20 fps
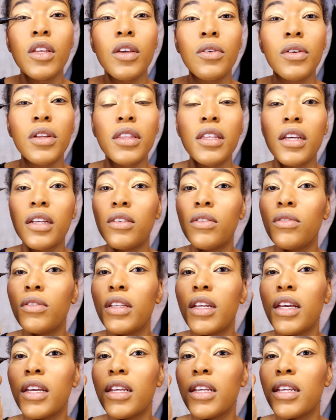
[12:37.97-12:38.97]
The only thing I
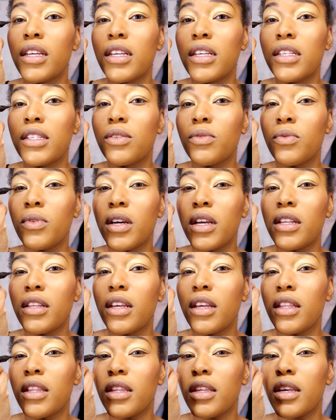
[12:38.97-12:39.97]
don't like is
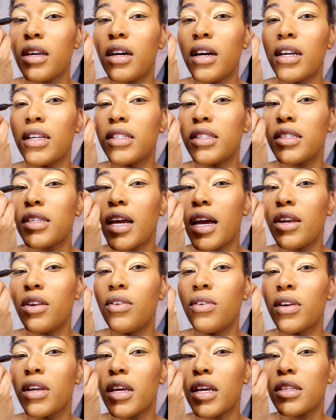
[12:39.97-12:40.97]
when the
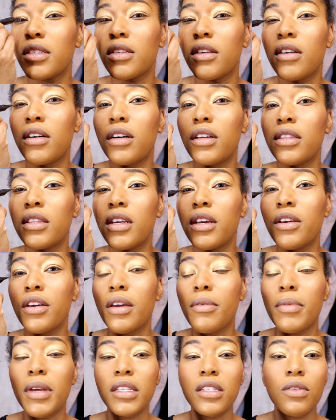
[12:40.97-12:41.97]
eyeshadow gets on there,
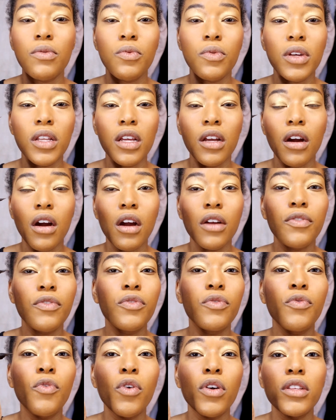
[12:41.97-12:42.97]
it makes it really hard
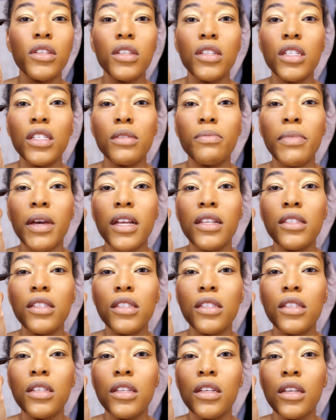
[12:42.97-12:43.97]
for it to
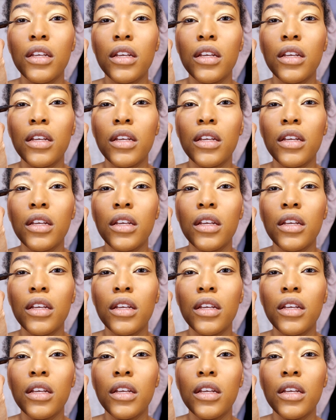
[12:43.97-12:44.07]
dispense,